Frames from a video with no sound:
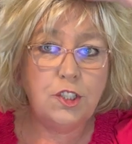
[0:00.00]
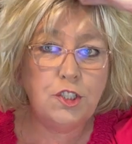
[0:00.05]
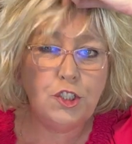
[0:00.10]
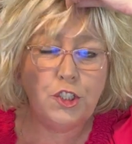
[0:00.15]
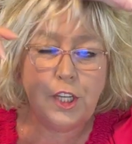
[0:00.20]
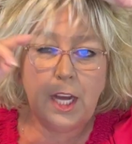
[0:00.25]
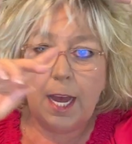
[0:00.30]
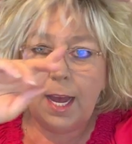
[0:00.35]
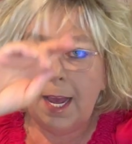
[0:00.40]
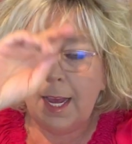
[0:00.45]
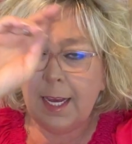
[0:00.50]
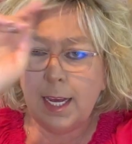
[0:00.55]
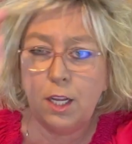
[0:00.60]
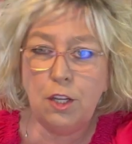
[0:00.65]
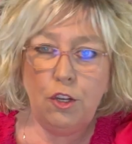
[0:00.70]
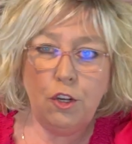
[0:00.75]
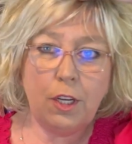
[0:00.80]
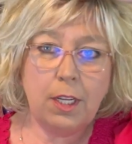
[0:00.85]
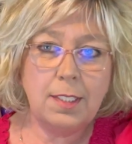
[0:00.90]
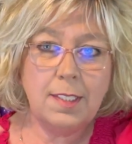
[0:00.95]
shake
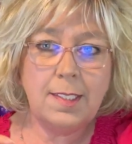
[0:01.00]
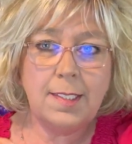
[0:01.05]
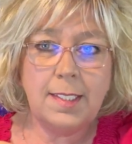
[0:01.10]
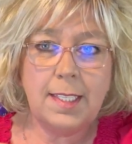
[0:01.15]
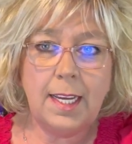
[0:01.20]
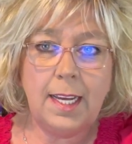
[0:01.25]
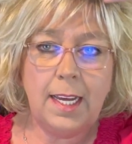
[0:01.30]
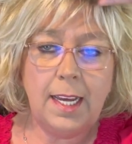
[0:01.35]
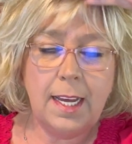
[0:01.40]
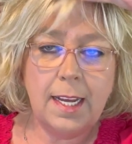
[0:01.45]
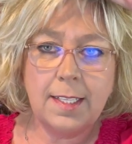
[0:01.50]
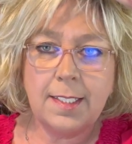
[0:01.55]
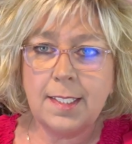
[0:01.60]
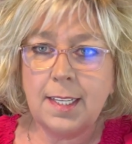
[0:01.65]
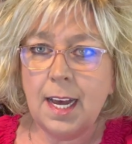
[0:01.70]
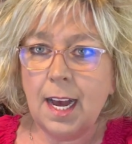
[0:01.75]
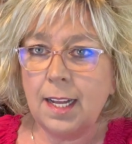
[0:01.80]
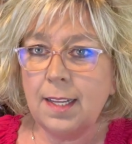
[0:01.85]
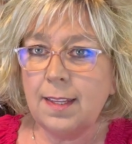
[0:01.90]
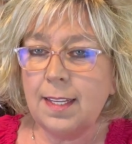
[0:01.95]
and you can see it's
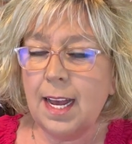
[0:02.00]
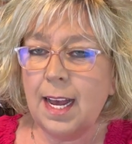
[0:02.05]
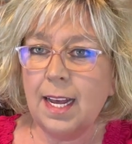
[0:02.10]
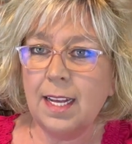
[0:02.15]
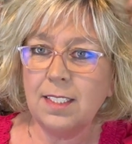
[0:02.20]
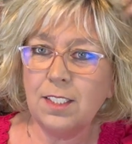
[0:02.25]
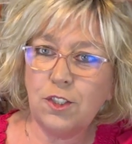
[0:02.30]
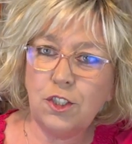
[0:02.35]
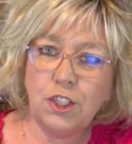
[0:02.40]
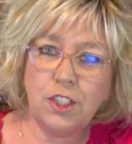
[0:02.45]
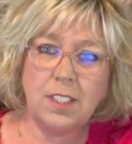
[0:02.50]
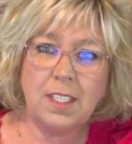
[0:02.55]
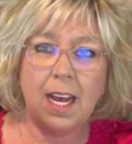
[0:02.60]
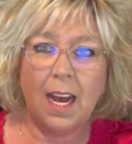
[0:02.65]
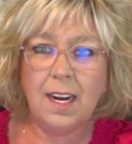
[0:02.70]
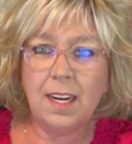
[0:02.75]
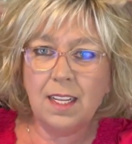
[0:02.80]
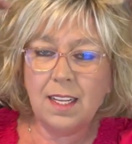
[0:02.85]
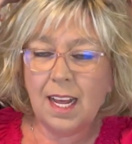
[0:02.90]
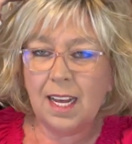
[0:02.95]
got that just
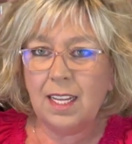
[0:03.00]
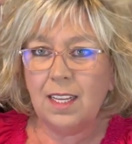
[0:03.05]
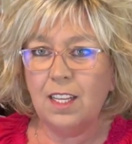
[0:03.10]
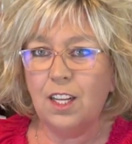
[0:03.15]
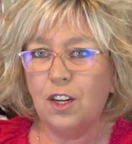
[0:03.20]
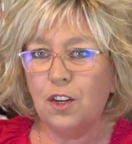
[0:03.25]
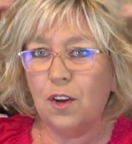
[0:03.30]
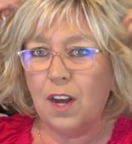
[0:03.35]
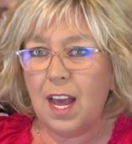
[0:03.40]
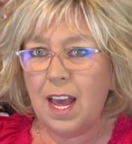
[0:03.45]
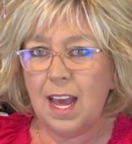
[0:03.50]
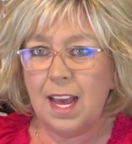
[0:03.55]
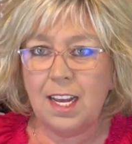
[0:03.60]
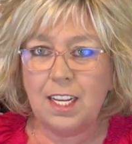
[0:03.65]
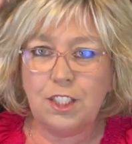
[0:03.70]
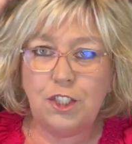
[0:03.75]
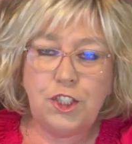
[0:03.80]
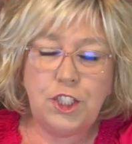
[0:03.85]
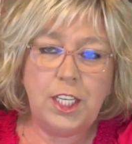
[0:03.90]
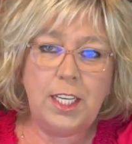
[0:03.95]
kind of like little
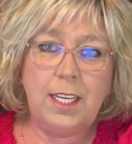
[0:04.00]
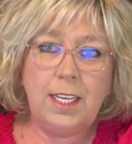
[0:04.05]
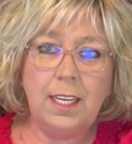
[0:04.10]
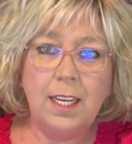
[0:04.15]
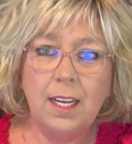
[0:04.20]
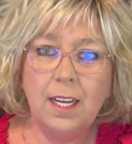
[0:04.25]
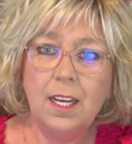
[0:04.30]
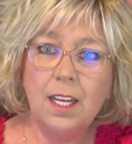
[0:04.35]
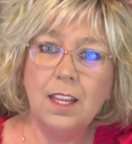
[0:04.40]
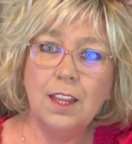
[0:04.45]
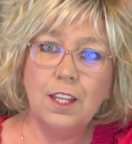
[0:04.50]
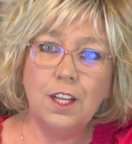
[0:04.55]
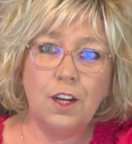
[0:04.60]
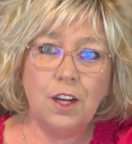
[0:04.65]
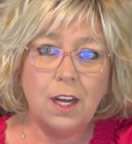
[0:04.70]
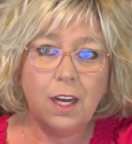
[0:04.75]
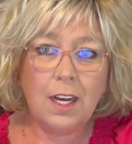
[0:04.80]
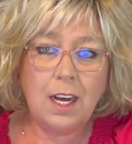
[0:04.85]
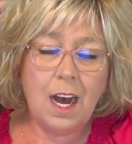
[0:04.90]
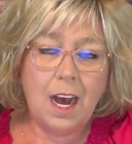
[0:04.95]
edgy
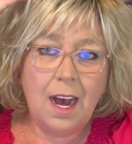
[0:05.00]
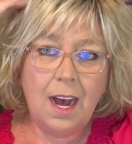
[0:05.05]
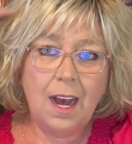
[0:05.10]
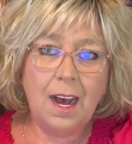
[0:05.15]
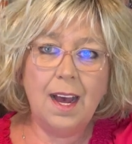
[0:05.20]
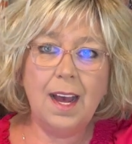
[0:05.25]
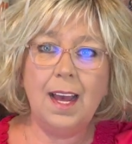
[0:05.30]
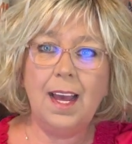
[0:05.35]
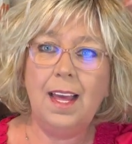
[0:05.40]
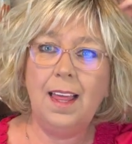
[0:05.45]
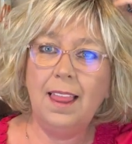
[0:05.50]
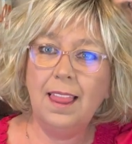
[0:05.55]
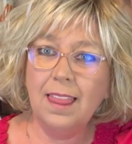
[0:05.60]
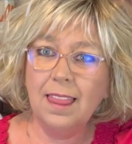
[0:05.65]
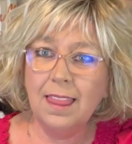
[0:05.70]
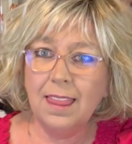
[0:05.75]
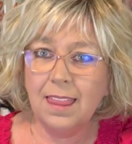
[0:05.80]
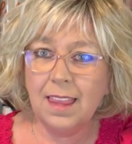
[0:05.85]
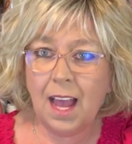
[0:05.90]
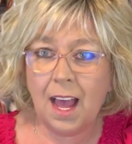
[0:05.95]
Look, I
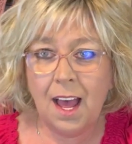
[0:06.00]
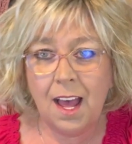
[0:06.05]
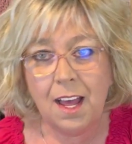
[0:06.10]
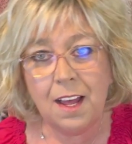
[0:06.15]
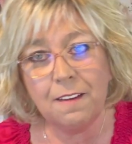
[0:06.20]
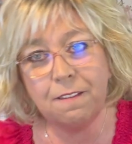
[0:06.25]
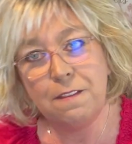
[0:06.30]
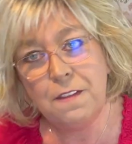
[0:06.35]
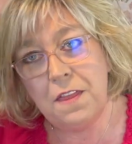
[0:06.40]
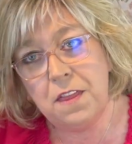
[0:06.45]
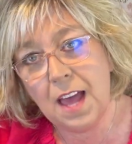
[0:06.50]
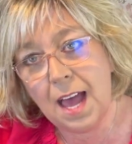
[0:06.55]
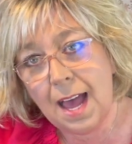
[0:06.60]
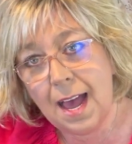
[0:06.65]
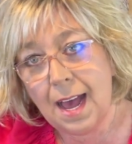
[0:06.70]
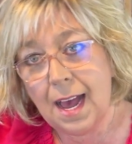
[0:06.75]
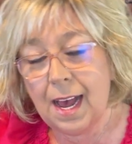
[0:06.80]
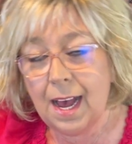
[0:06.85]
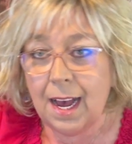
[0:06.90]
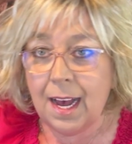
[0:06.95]
love
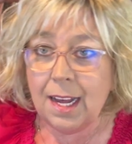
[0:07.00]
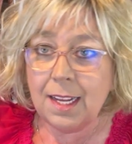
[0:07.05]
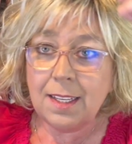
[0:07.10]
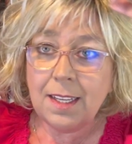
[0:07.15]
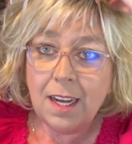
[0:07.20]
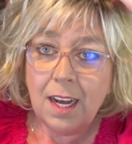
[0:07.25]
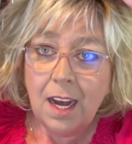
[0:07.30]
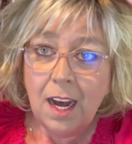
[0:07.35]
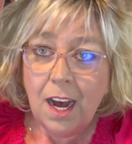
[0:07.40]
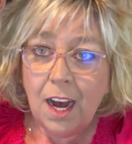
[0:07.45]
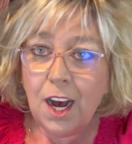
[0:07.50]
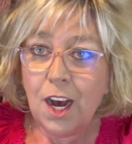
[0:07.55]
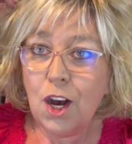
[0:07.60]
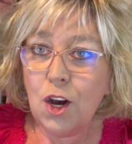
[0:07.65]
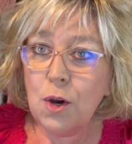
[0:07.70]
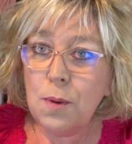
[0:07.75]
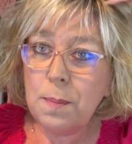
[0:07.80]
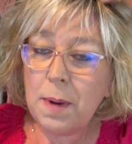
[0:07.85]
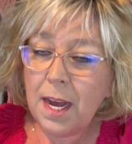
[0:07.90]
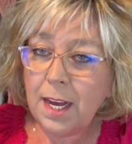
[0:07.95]
that.
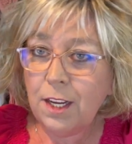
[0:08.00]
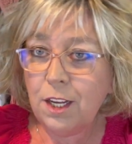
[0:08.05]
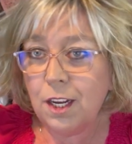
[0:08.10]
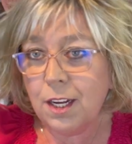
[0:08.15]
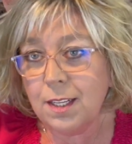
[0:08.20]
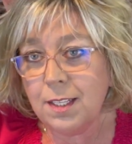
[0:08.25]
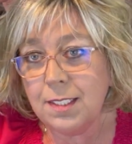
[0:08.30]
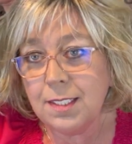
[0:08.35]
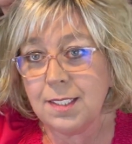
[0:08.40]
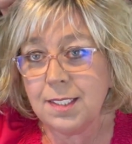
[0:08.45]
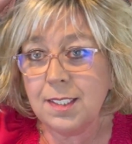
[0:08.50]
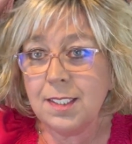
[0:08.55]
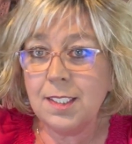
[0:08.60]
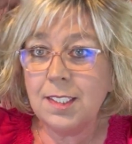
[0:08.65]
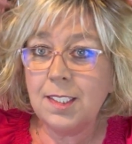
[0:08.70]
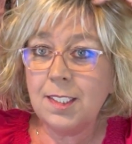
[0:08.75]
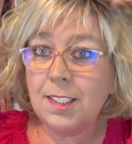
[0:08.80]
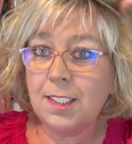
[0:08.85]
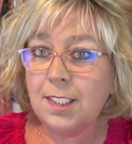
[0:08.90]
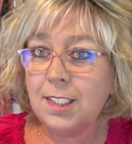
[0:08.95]
Oh my goodness, this
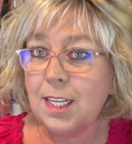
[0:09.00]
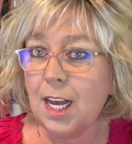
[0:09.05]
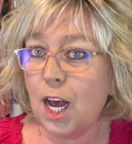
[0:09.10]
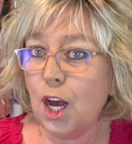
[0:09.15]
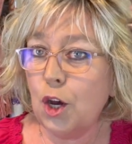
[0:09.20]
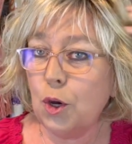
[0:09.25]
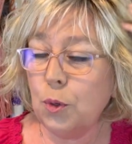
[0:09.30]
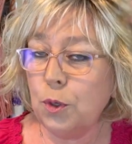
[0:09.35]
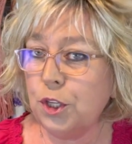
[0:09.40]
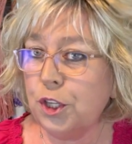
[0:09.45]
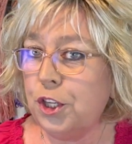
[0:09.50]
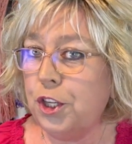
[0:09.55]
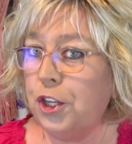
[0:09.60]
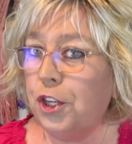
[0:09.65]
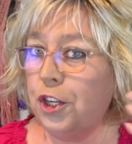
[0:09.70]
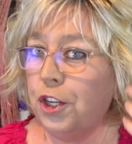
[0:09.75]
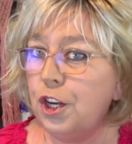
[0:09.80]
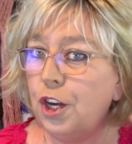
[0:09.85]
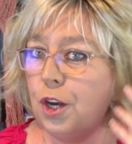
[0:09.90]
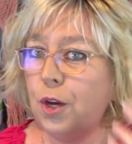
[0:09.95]
is so
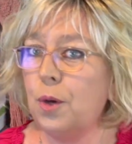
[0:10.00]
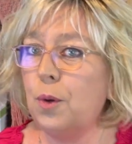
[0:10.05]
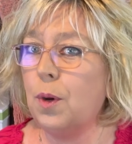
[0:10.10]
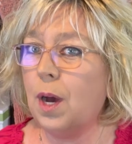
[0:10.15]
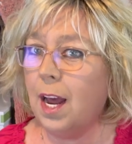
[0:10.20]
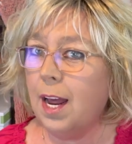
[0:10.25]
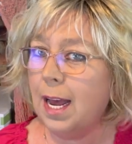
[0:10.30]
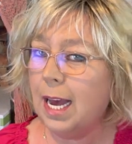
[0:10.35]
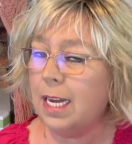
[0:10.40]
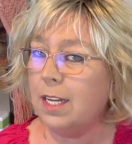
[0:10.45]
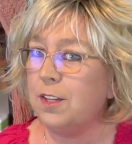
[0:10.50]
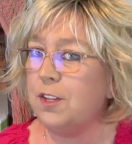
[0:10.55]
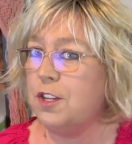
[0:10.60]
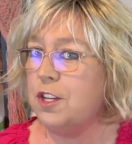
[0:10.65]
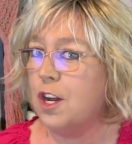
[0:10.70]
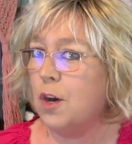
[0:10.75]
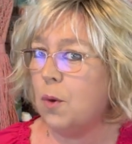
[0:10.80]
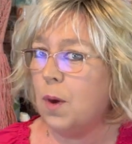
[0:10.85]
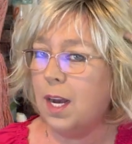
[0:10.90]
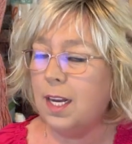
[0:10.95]
cute. I had
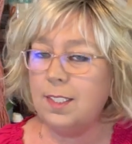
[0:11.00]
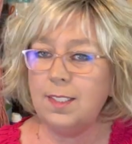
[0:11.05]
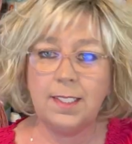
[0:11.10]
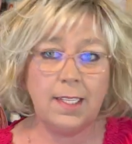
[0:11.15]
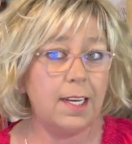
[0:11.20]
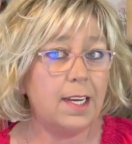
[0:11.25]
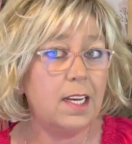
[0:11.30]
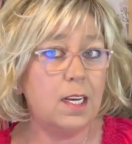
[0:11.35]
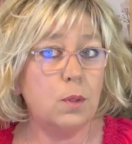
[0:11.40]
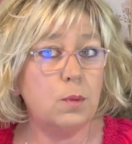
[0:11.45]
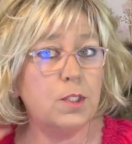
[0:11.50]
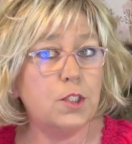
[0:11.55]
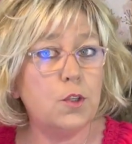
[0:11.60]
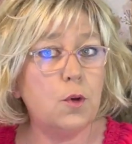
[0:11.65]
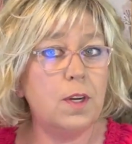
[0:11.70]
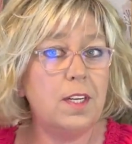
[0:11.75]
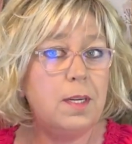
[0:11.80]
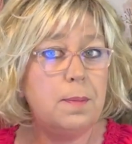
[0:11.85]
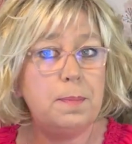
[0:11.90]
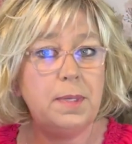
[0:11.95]
no idea it was
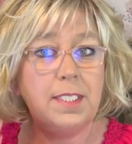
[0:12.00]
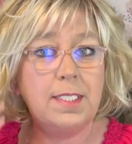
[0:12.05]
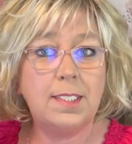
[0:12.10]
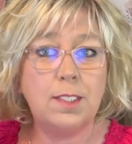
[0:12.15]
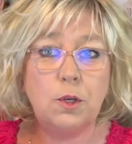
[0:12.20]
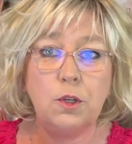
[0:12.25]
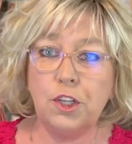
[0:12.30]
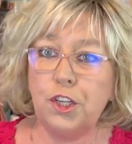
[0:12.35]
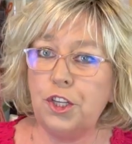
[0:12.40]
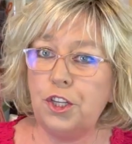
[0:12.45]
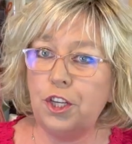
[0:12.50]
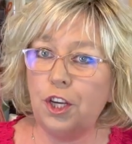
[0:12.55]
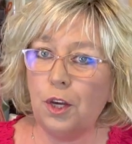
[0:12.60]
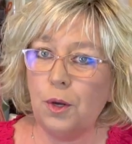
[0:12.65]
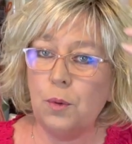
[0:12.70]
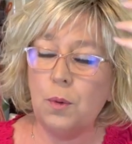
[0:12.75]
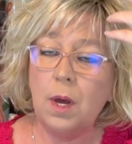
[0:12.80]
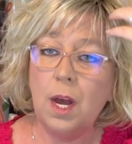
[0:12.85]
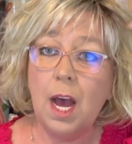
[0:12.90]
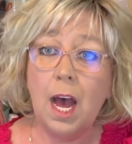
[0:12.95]
going to be so
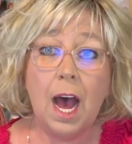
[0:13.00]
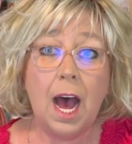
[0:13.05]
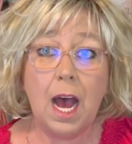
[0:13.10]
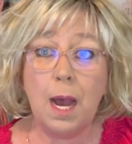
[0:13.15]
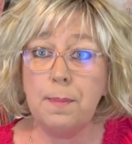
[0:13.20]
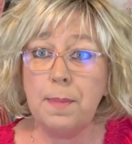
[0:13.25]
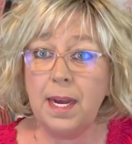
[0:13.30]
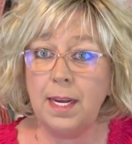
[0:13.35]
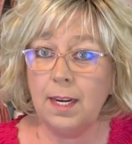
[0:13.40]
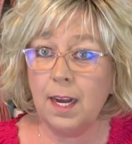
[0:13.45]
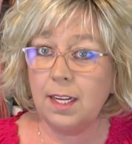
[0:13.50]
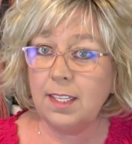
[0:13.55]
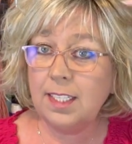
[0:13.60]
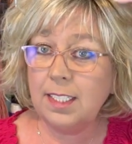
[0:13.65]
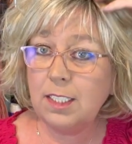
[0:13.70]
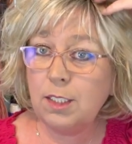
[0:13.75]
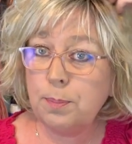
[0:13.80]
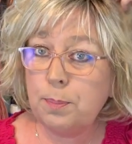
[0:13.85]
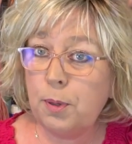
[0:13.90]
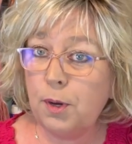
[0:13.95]
cute. I may not
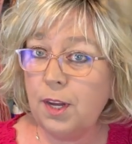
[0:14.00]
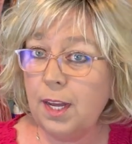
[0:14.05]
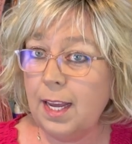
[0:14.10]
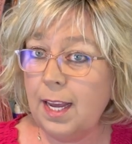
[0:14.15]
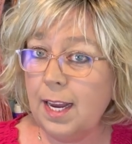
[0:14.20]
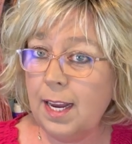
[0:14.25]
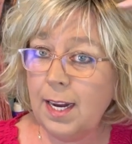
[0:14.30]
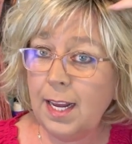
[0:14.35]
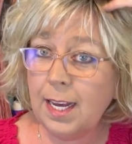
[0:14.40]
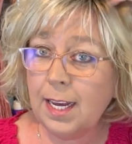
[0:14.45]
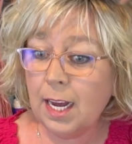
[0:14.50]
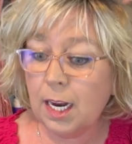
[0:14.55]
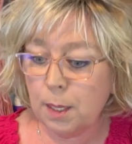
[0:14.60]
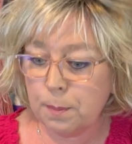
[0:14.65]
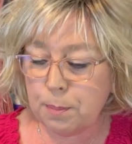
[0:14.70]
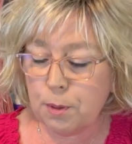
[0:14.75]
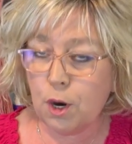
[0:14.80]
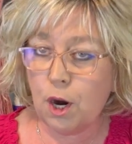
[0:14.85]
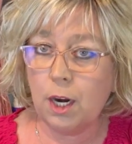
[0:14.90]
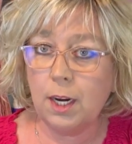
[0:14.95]
need to put any kind
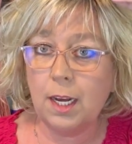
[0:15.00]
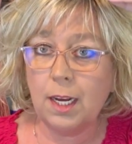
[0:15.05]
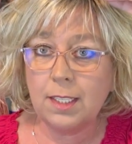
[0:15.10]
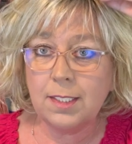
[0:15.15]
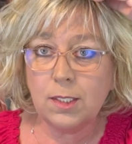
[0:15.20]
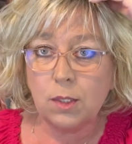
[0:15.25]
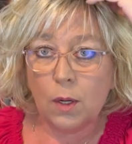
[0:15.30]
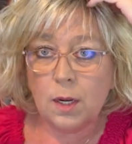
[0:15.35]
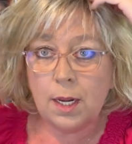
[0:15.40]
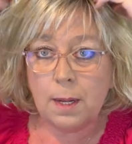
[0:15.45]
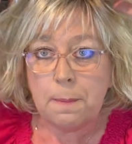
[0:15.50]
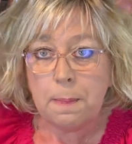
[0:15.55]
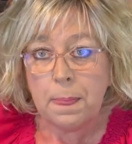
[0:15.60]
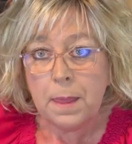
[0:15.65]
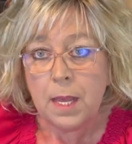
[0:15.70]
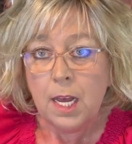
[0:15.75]
of products on it.